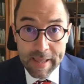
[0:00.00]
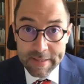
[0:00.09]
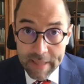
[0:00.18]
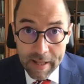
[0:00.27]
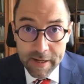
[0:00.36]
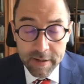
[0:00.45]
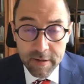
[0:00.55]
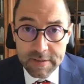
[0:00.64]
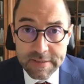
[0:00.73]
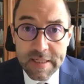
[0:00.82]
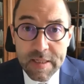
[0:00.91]

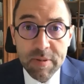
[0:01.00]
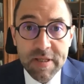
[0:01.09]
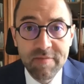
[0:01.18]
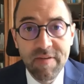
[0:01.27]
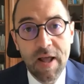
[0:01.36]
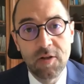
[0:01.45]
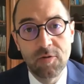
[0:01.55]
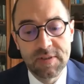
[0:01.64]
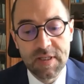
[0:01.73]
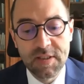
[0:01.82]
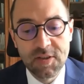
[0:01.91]
Canada deeply
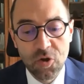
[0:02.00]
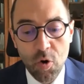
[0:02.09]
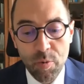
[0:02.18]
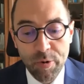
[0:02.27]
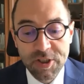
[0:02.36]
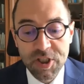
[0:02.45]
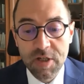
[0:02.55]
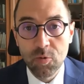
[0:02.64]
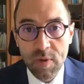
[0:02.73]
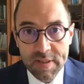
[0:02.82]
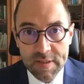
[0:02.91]
values its cooperation
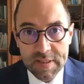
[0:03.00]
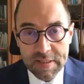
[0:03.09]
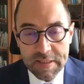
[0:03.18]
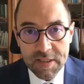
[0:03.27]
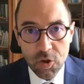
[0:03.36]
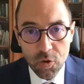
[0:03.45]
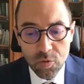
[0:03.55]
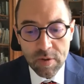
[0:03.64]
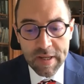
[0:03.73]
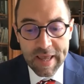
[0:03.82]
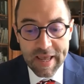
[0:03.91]
with the EU,
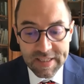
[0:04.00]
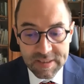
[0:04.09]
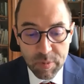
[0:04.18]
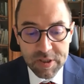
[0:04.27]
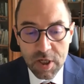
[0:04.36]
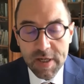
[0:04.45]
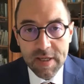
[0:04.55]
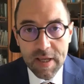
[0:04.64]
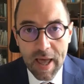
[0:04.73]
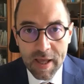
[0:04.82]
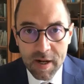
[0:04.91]

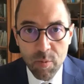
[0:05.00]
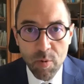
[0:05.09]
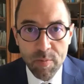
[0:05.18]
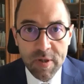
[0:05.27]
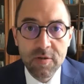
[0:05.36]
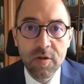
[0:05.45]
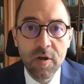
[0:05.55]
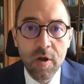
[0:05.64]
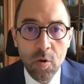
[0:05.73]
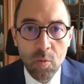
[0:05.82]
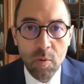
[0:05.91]
especially at a moment
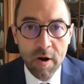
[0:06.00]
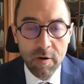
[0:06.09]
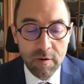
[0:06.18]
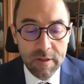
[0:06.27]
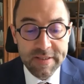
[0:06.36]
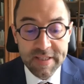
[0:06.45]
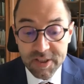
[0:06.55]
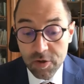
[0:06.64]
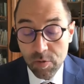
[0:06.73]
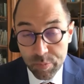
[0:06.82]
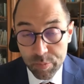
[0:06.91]
where
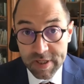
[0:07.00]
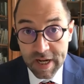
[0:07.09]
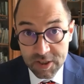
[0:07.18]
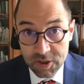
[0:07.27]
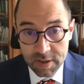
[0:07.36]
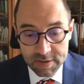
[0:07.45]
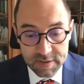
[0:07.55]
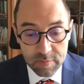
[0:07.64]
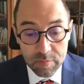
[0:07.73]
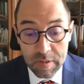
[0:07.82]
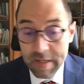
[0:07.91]
digital
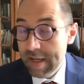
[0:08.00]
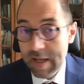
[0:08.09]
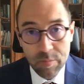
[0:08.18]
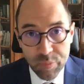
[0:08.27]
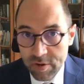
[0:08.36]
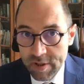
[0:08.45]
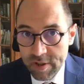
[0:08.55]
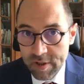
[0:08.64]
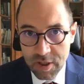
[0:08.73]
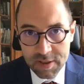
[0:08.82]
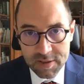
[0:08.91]
protectionism and
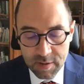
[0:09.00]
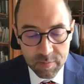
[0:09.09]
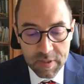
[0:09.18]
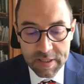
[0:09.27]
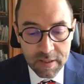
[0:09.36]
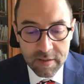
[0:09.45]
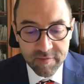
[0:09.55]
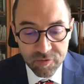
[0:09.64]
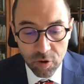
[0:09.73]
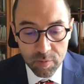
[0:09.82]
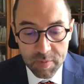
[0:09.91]
protectionism in any
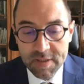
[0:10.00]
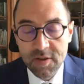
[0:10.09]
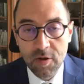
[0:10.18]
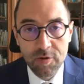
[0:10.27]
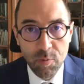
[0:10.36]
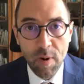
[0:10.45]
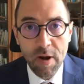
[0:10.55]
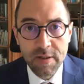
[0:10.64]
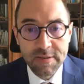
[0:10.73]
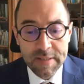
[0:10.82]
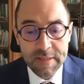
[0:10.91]
form is on the
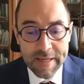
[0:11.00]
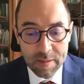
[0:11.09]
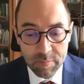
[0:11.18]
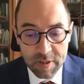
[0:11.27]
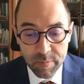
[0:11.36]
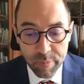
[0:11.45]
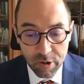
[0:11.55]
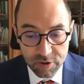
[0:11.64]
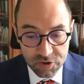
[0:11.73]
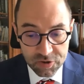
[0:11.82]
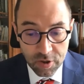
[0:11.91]
rise in many
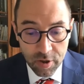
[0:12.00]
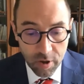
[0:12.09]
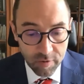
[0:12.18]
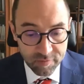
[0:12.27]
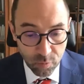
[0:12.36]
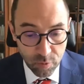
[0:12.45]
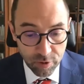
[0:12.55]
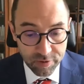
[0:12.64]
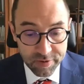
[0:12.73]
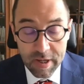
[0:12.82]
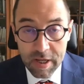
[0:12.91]
parts of the world.